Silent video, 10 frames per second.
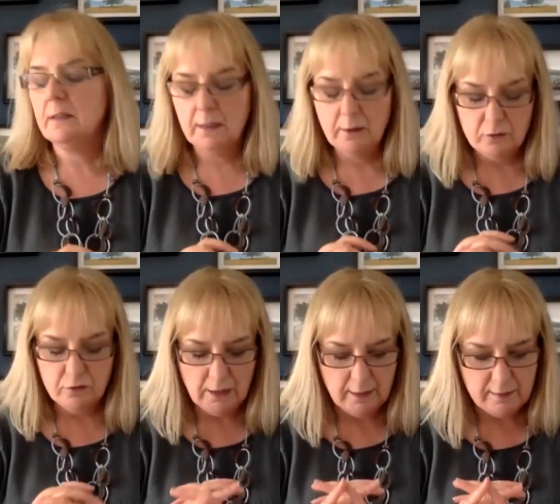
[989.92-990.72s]
I think,
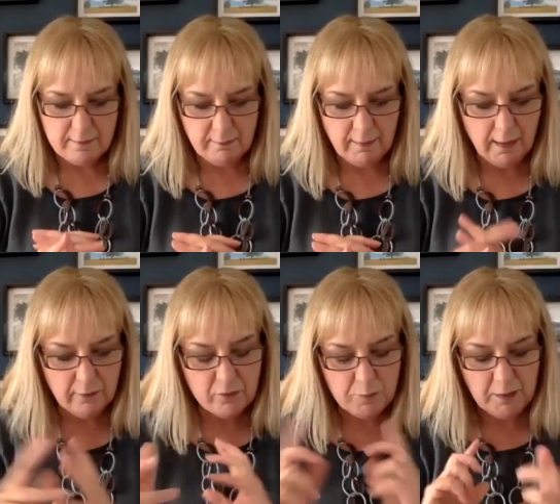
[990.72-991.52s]
hoteliers in that. And
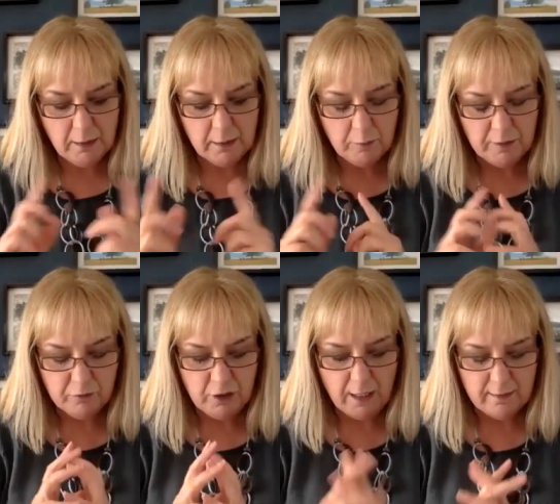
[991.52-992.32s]
there's been a little bit of
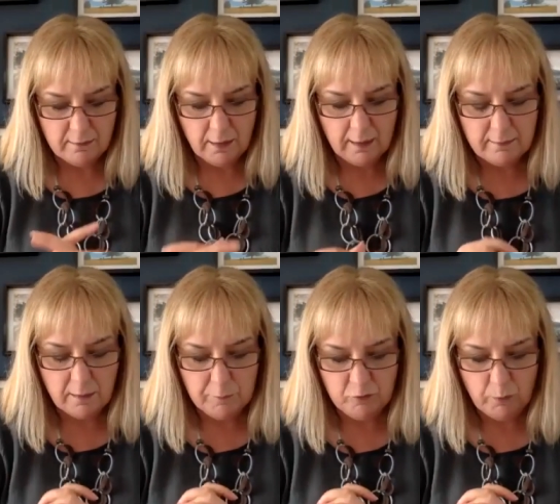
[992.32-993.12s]
chat in the last
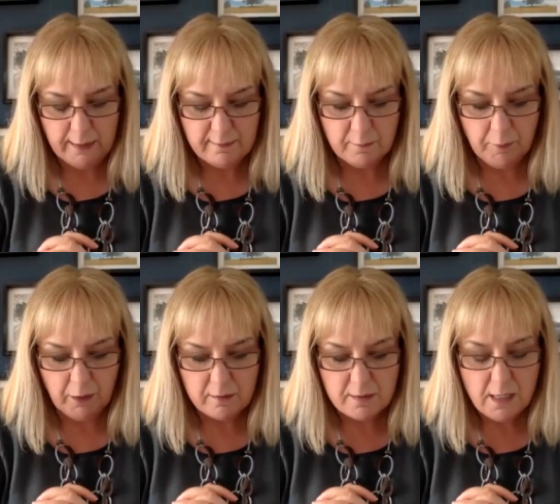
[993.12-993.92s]
couple of weeks
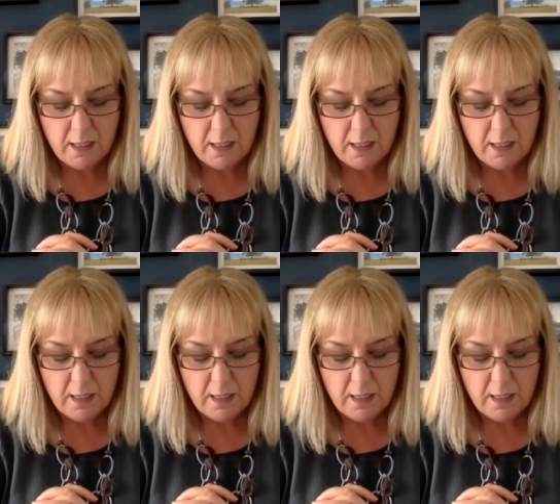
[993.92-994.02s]
about